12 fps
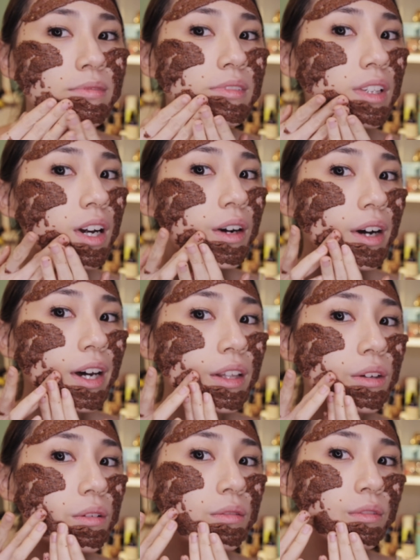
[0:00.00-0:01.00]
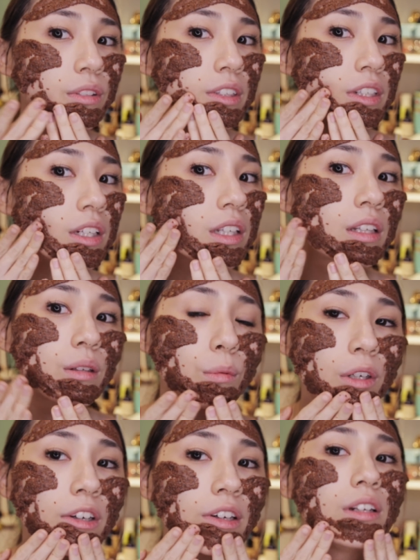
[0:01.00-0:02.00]
Now I look really
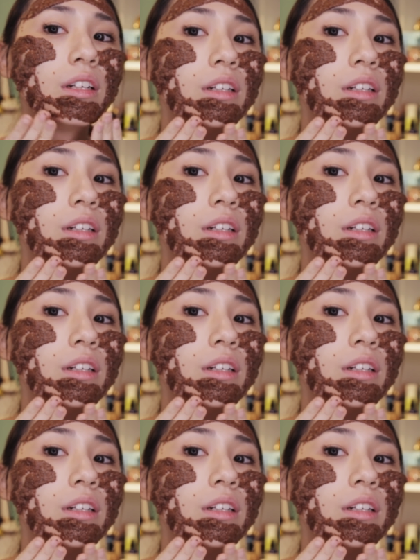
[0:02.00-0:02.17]
weird.